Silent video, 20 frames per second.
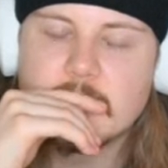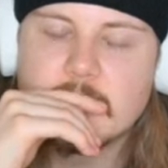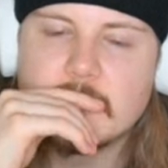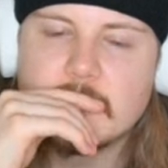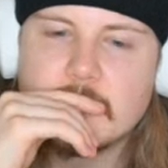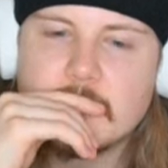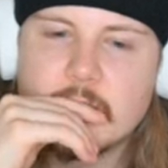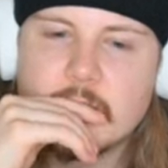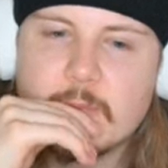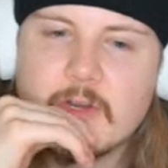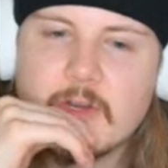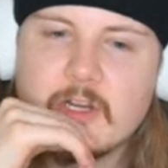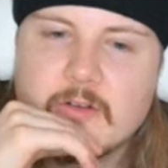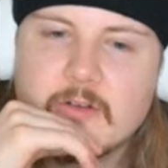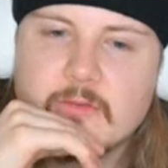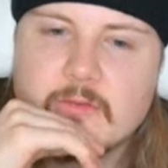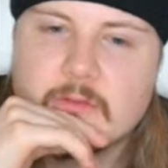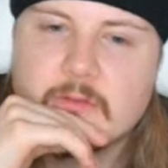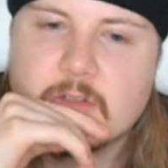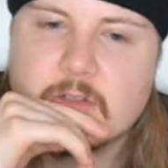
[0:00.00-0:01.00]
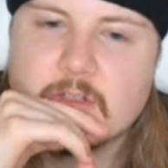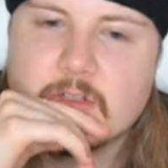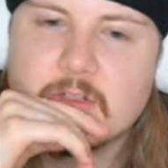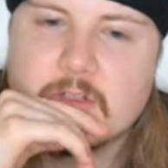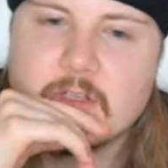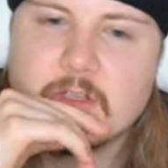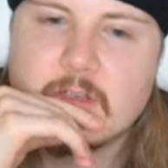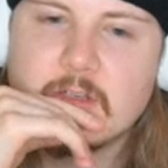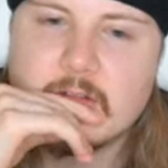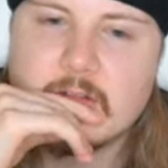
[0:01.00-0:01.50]
prepare for the
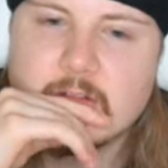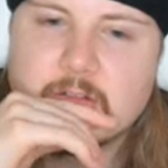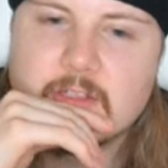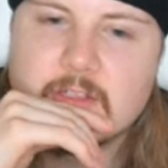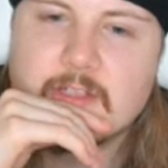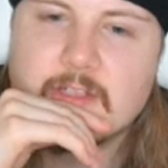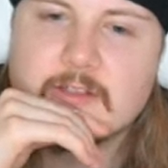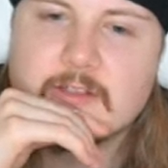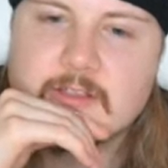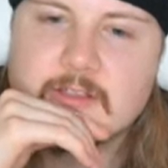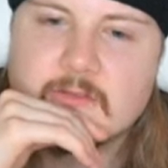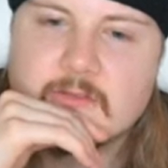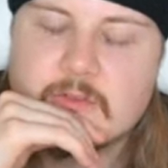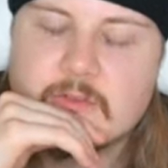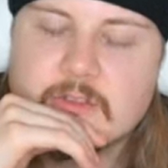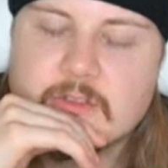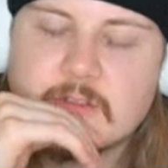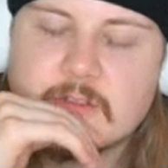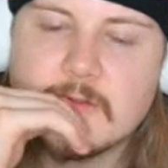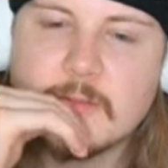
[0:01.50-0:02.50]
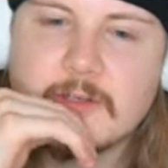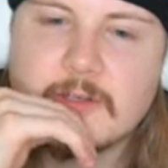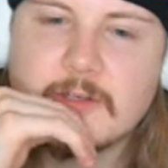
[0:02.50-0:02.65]
DNC, for example, now?